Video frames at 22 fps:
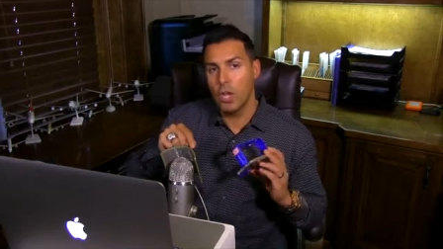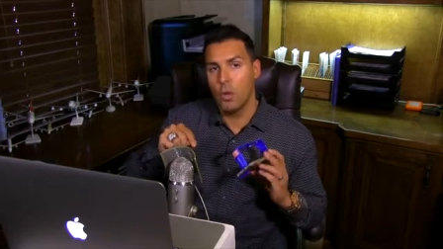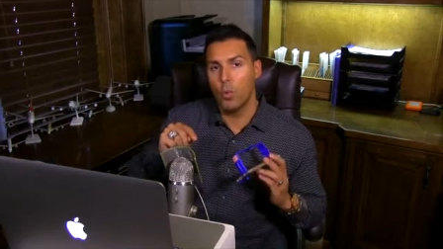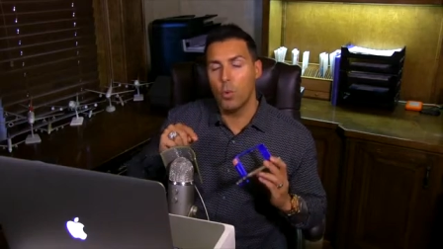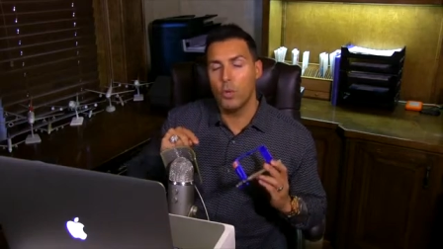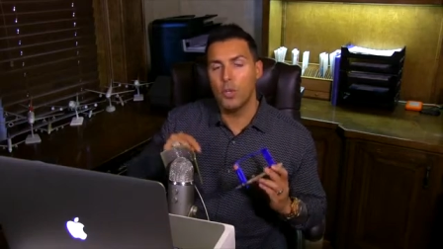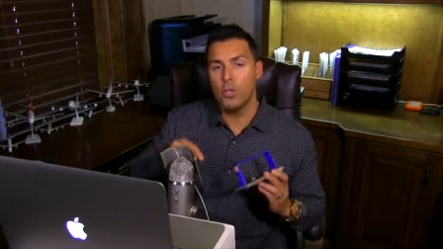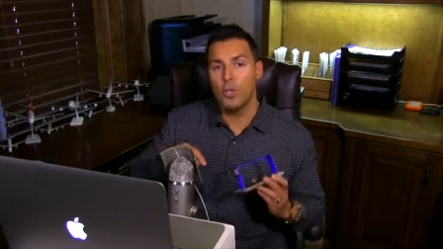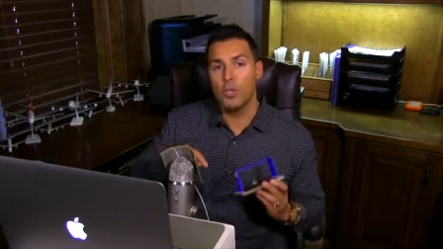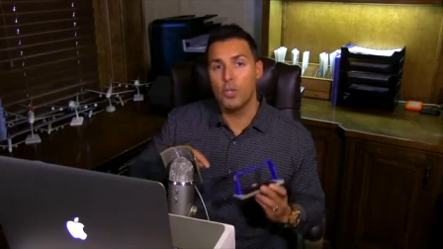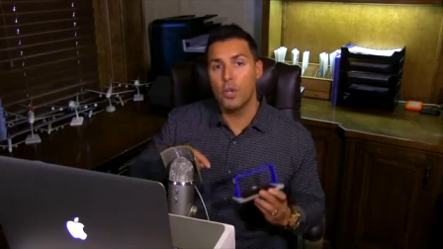
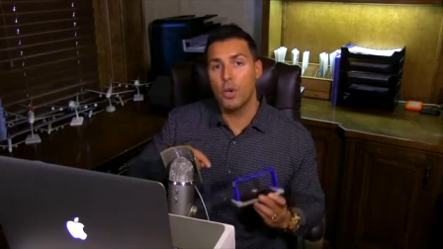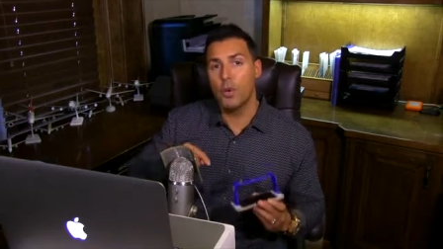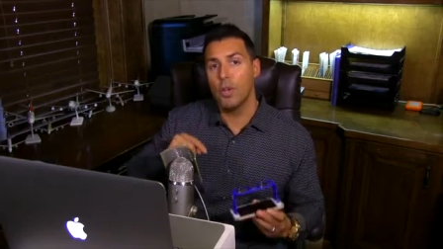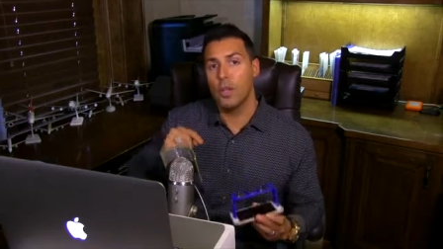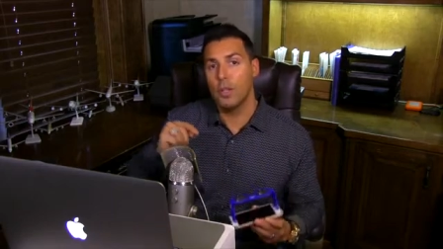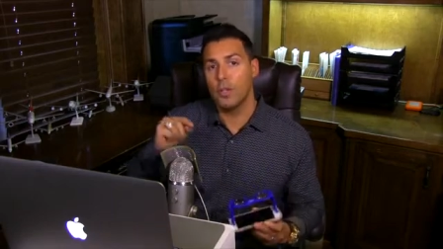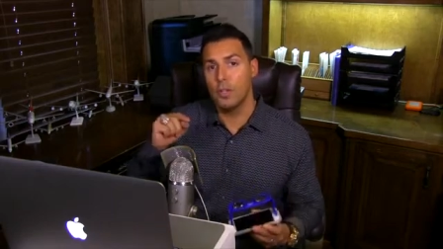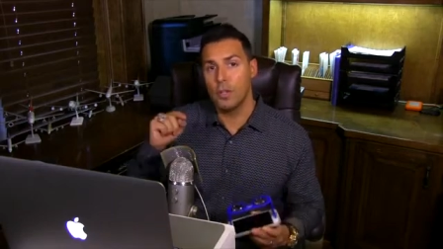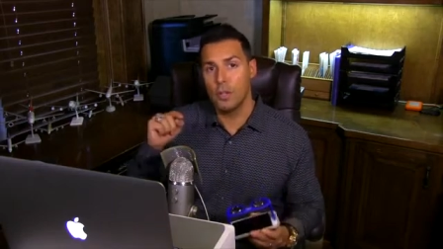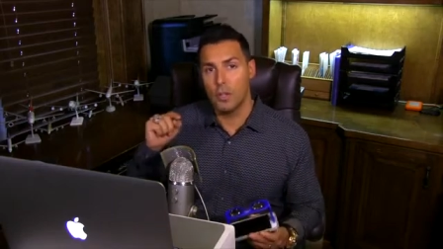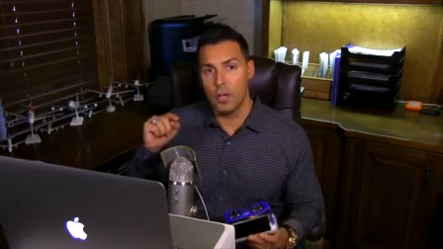when you go
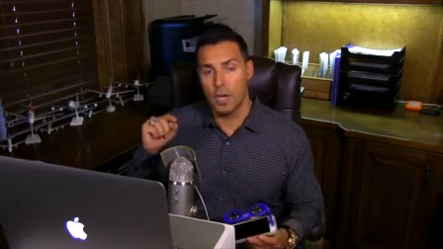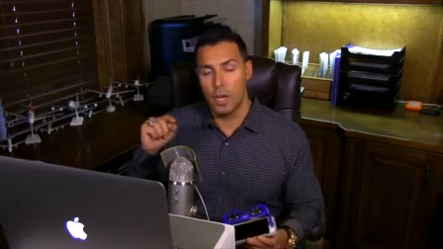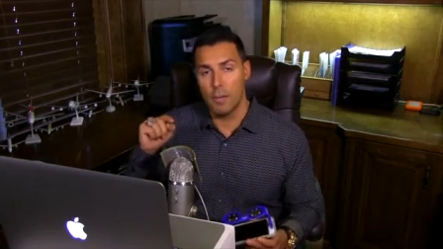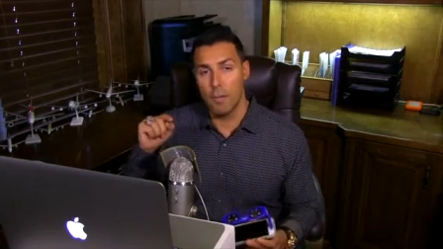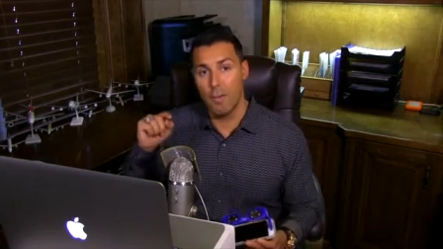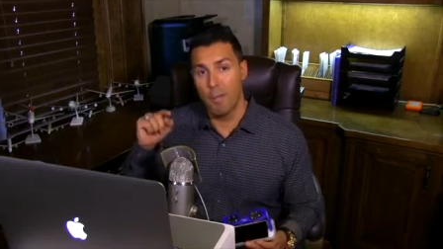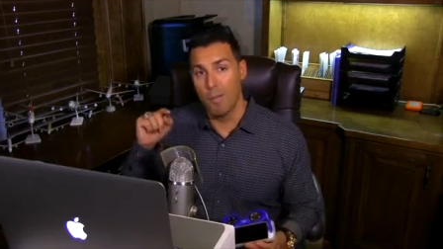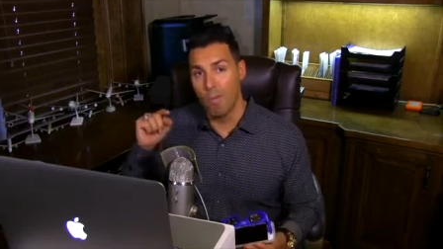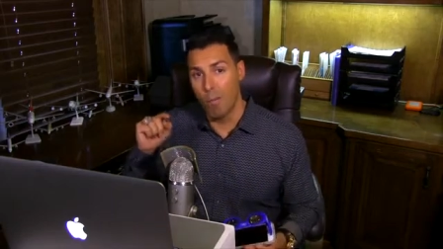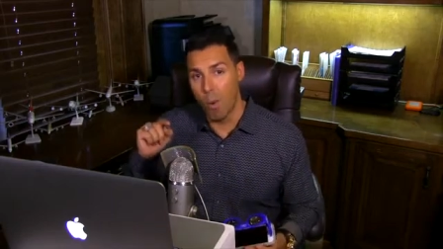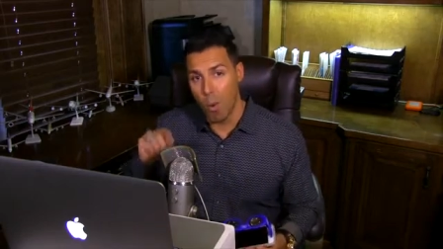to
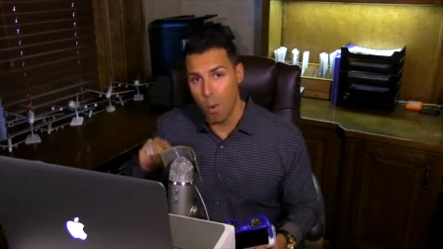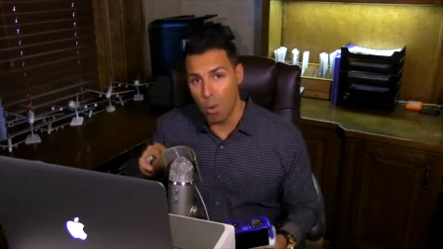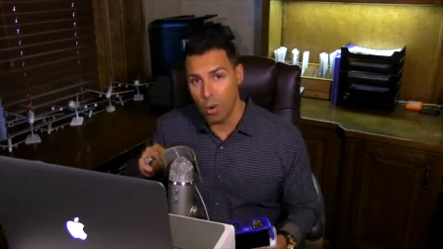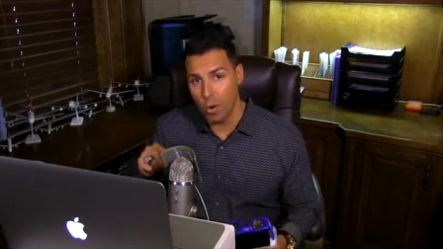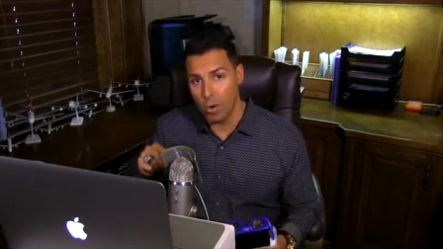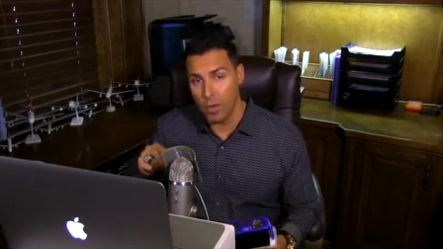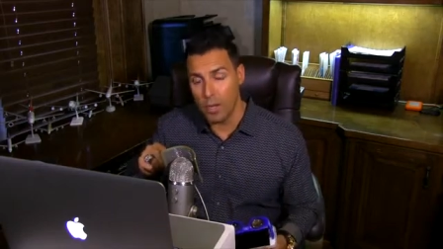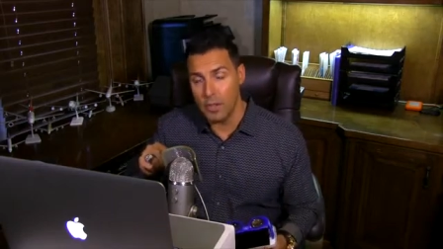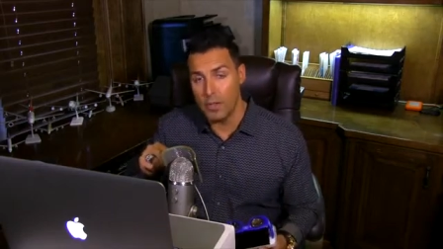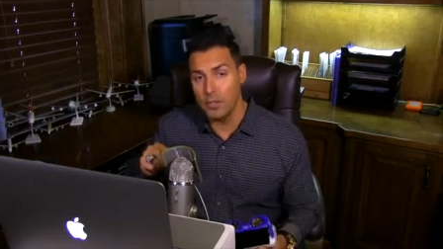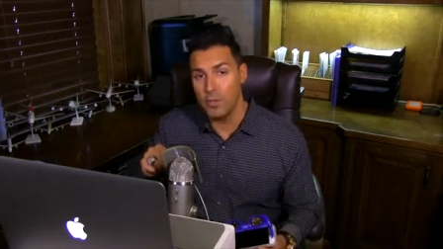
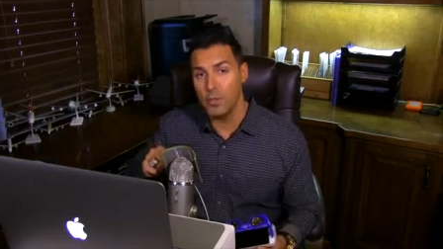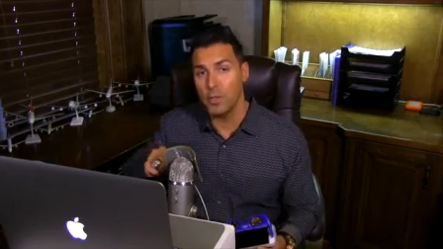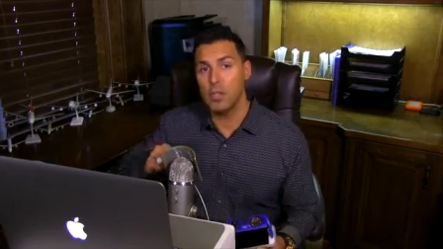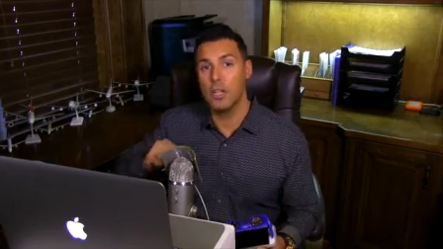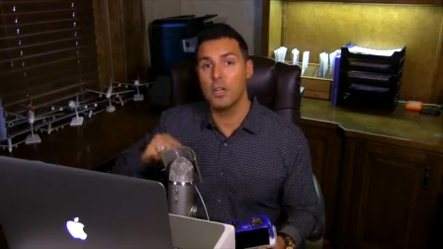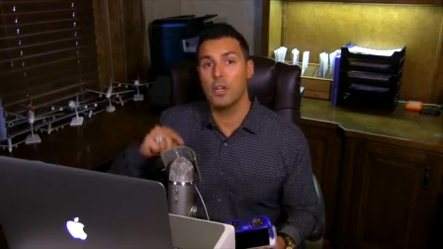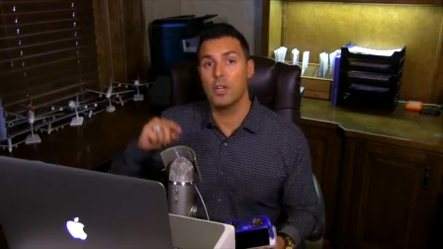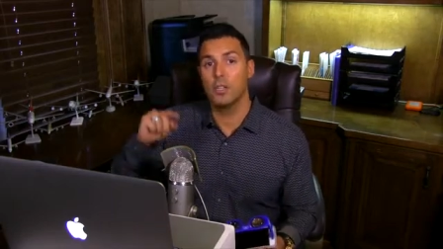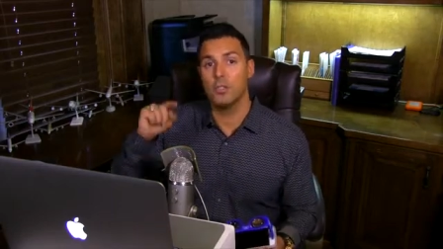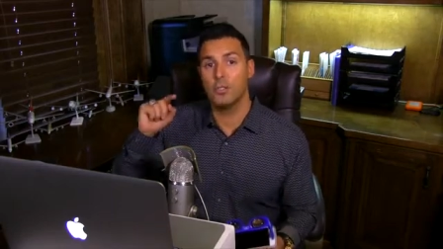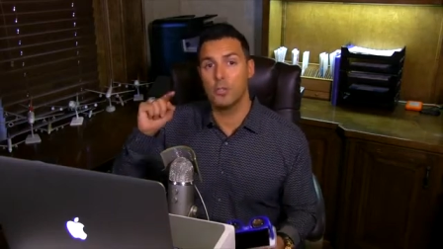more, and then you
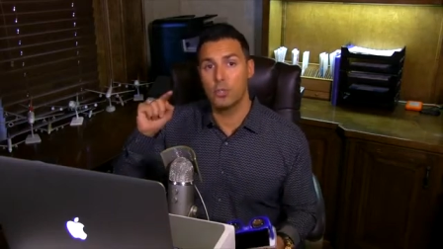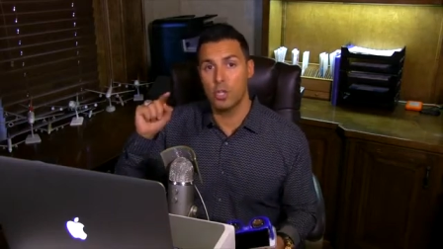click on